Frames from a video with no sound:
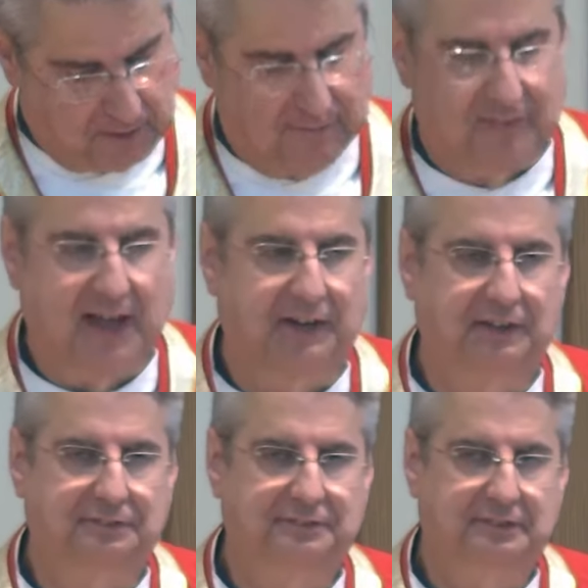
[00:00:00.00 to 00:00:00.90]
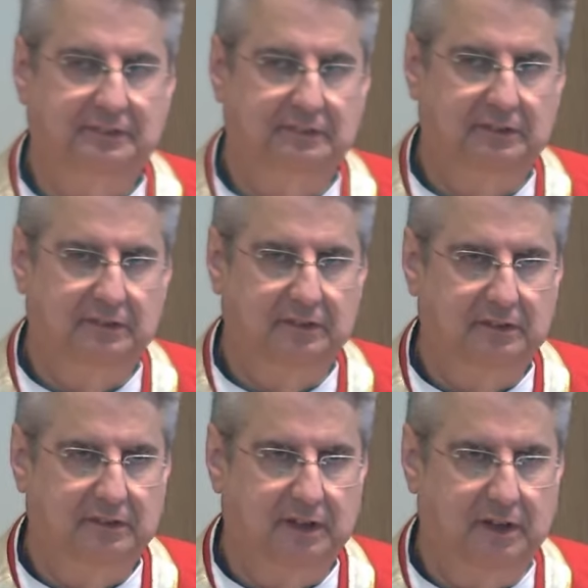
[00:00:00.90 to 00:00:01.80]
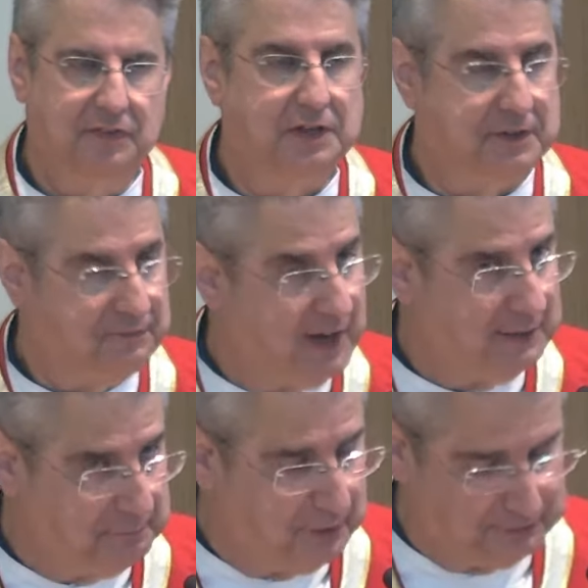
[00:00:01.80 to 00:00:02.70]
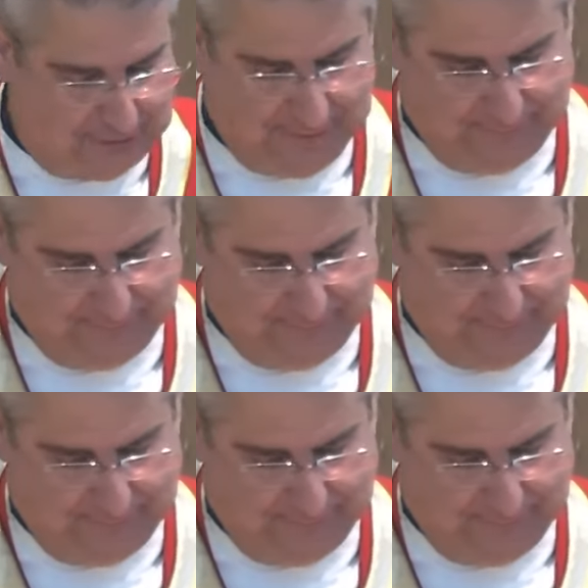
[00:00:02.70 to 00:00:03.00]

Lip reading: and that is the divine mercy.